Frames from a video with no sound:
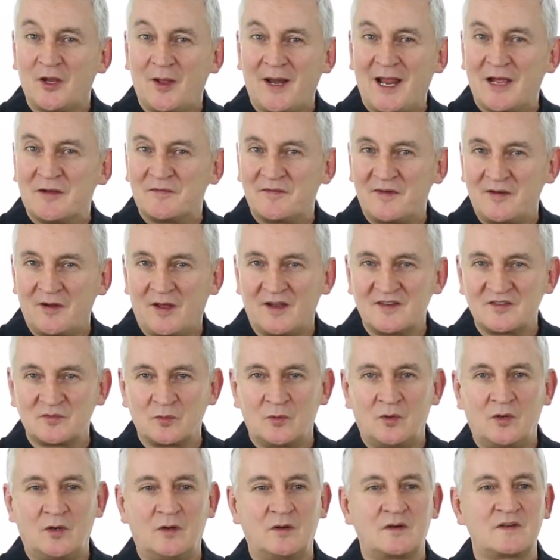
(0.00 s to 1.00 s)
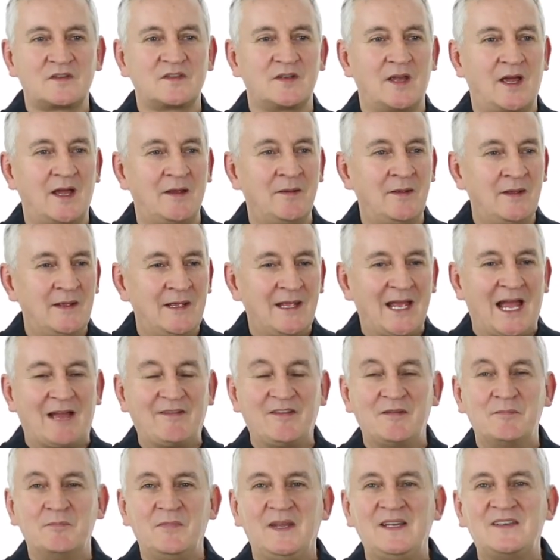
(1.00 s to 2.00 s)
Going out for nice walks,
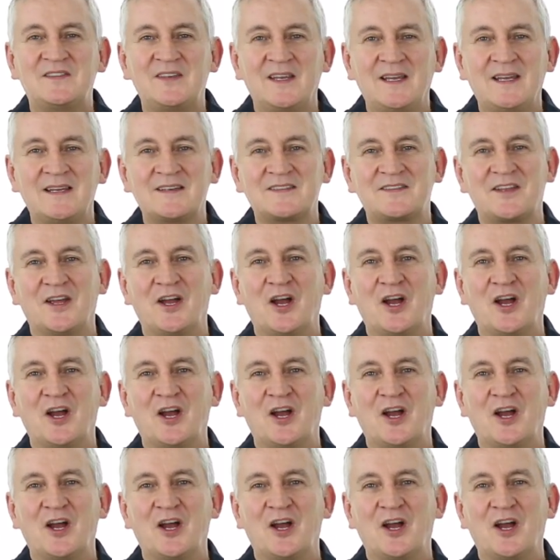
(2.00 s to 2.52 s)
having meetings